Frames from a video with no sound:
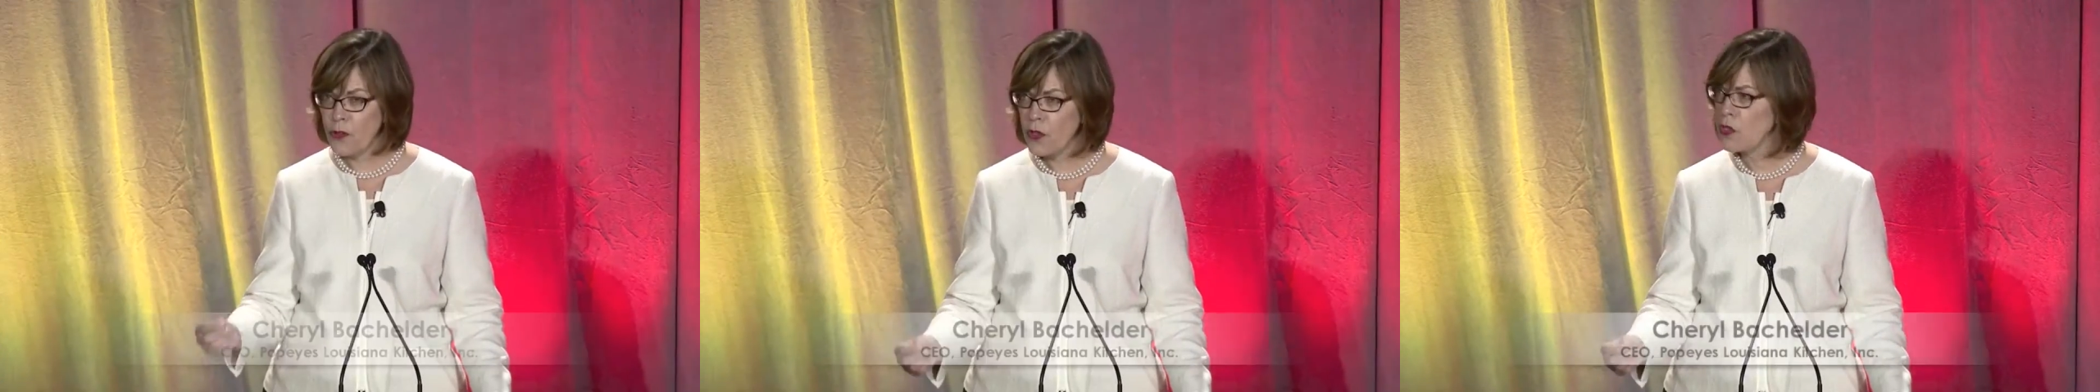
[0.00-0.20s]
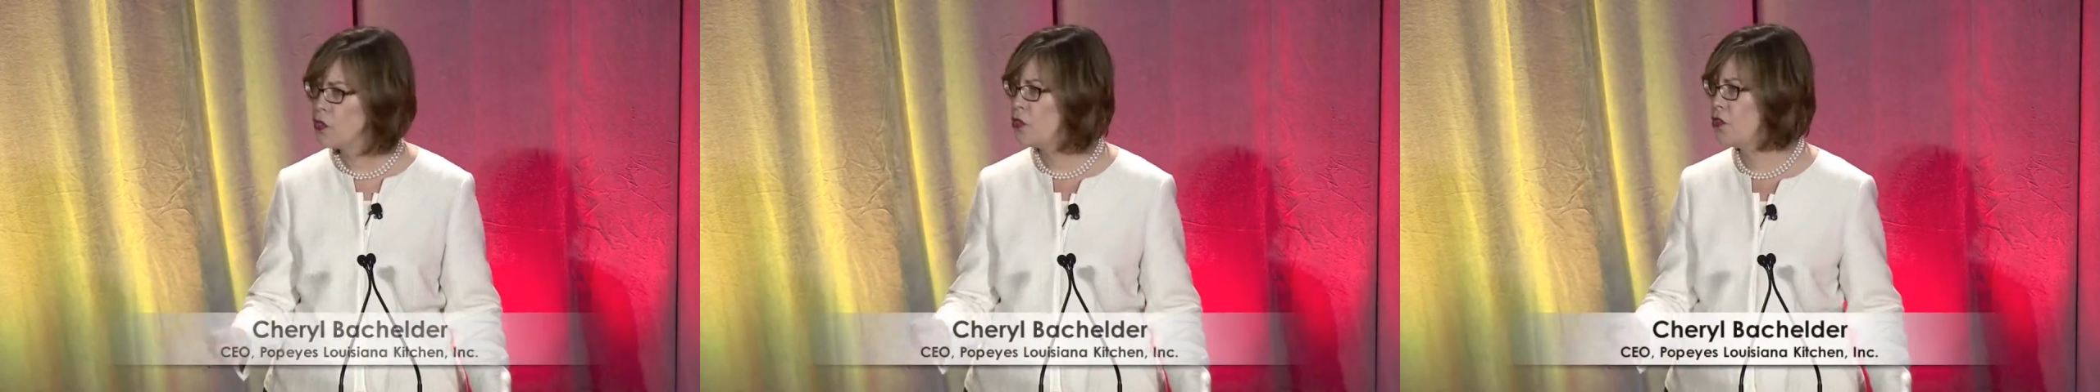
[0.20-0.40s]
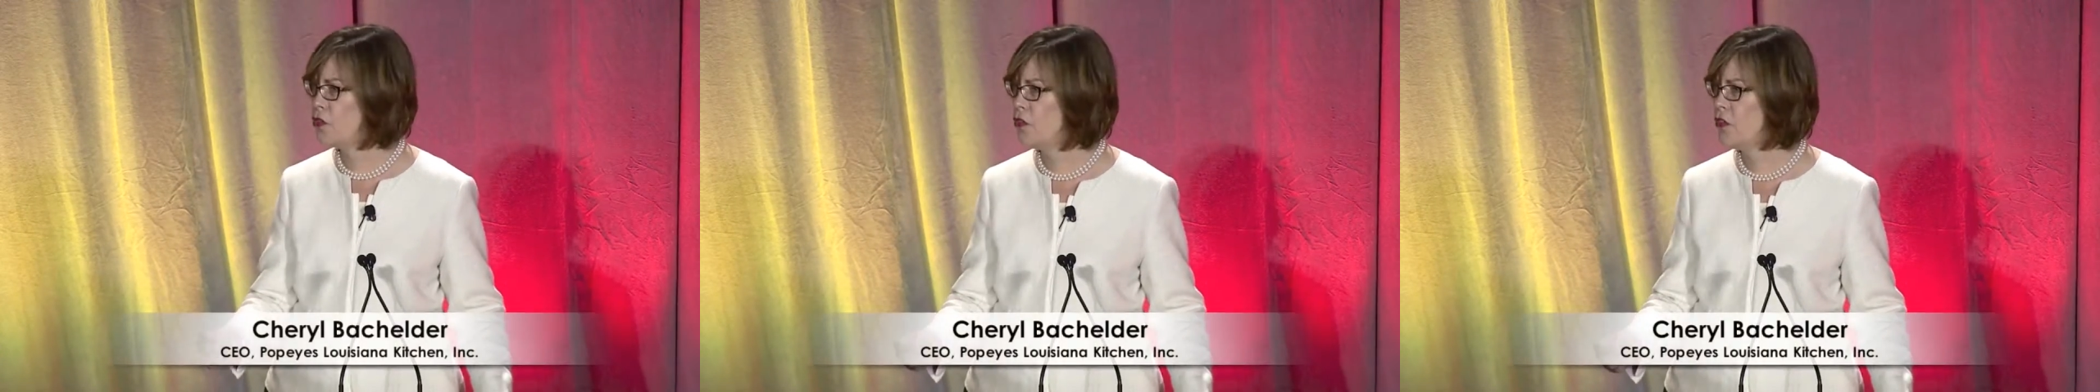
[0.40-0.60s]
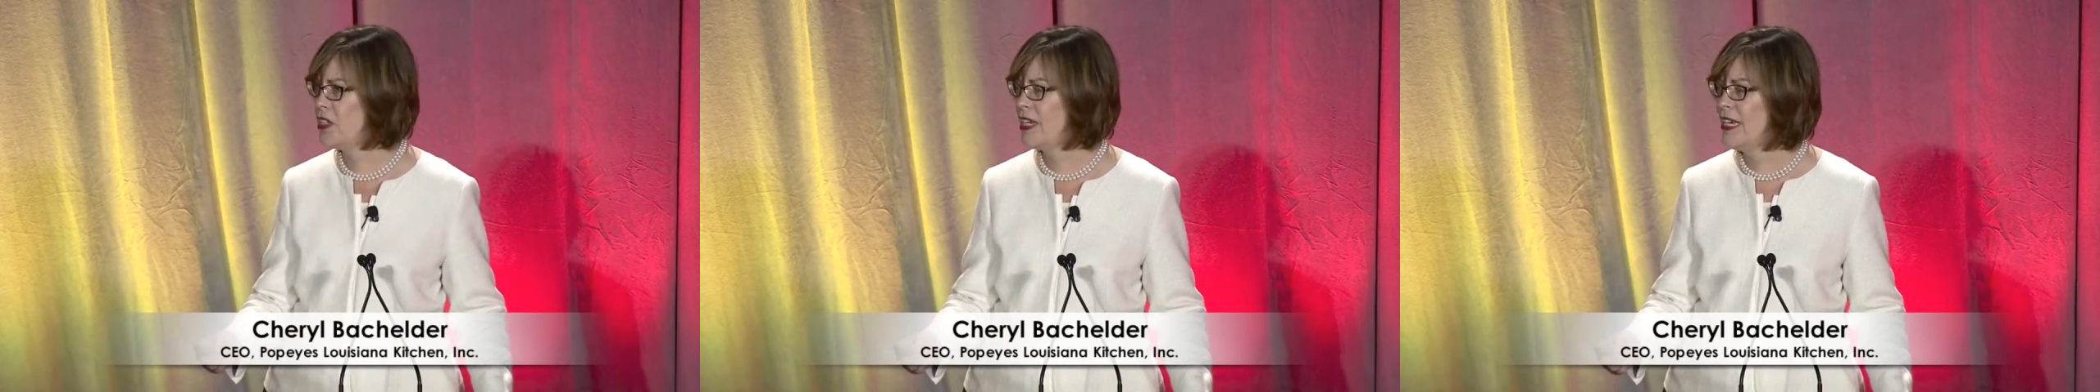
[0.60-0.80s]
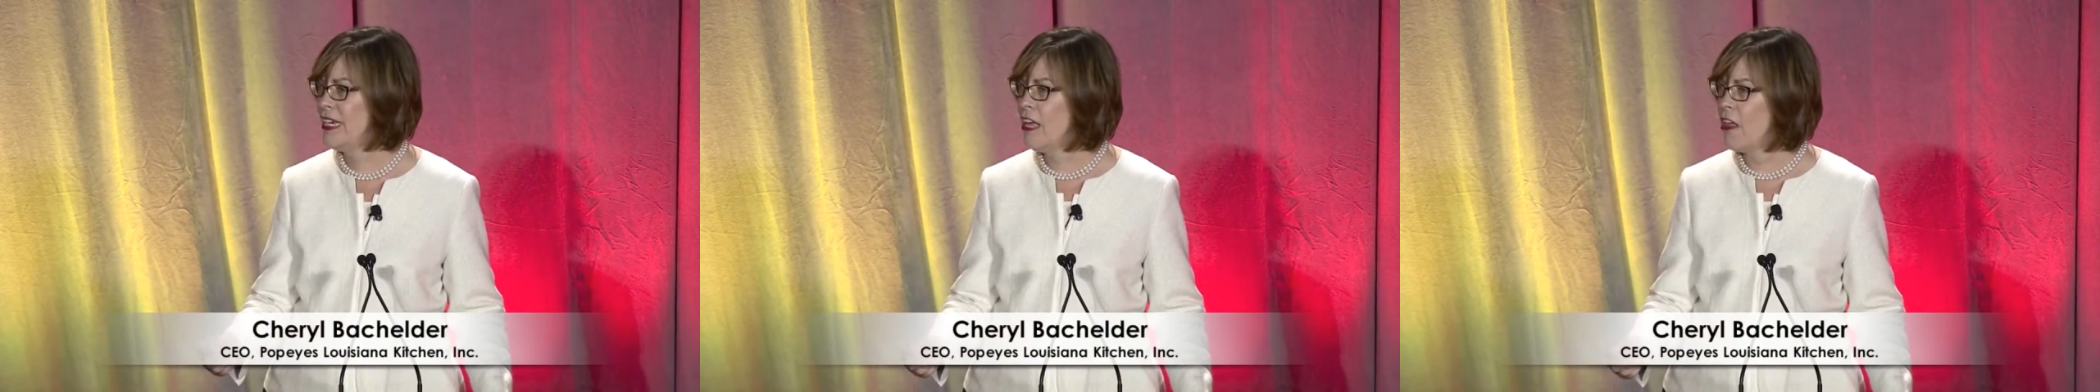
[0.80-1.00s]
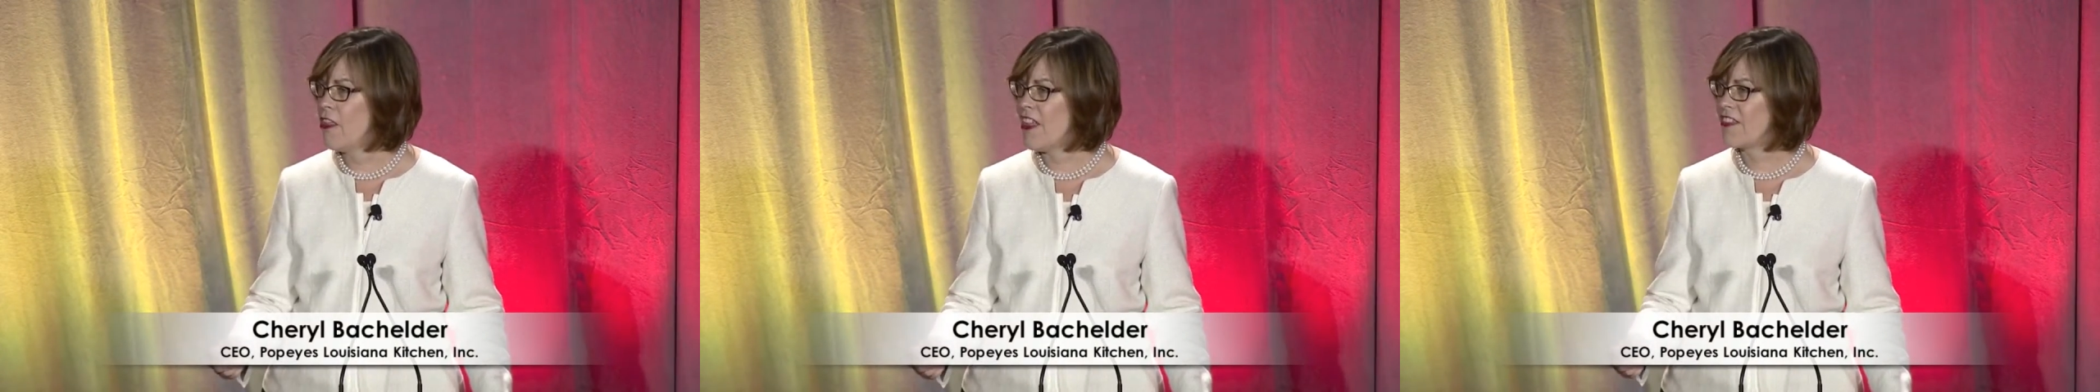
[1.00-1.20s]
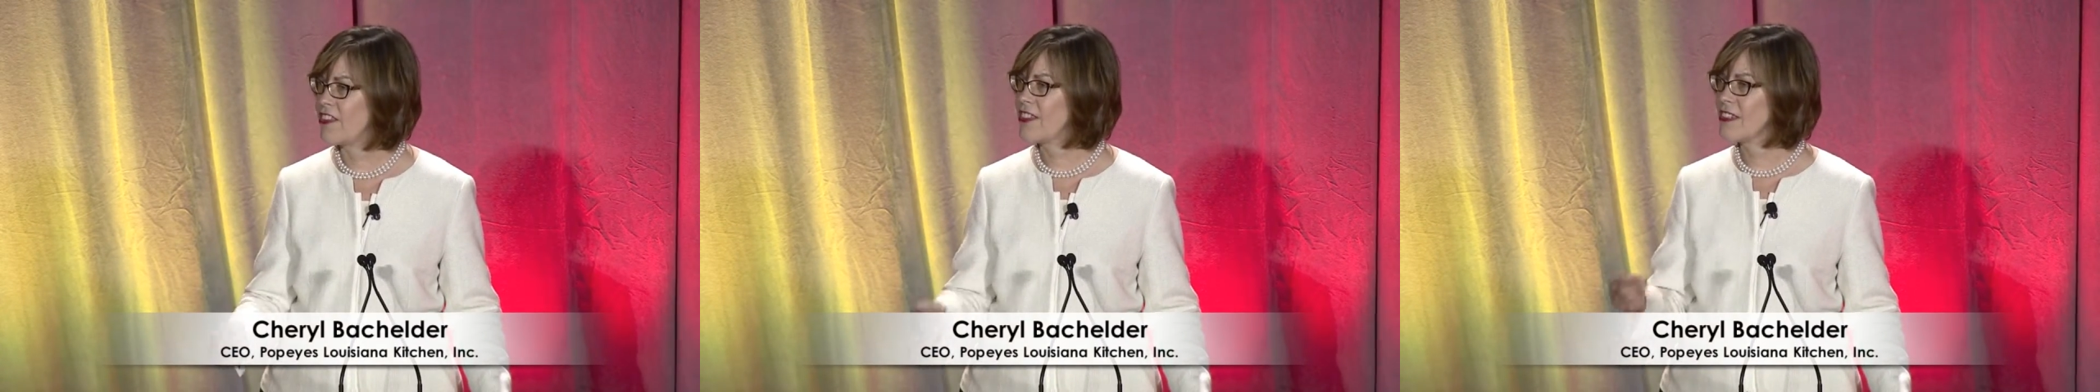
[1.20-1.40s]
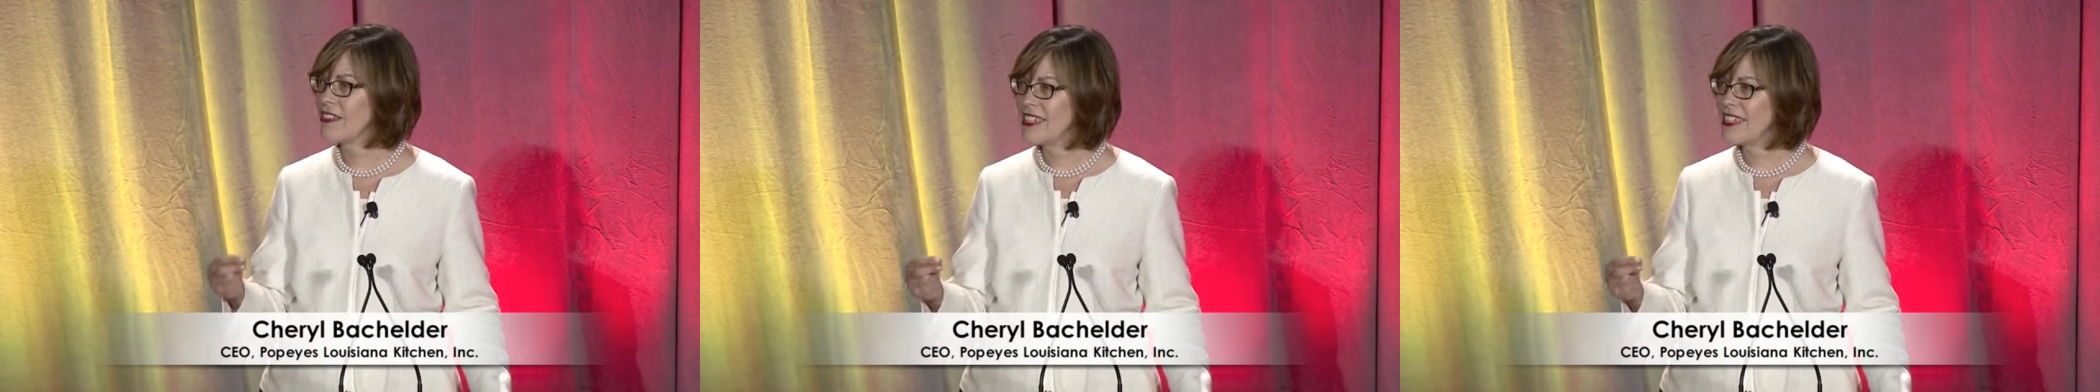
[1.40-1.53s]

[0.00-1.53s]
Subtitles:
proved that the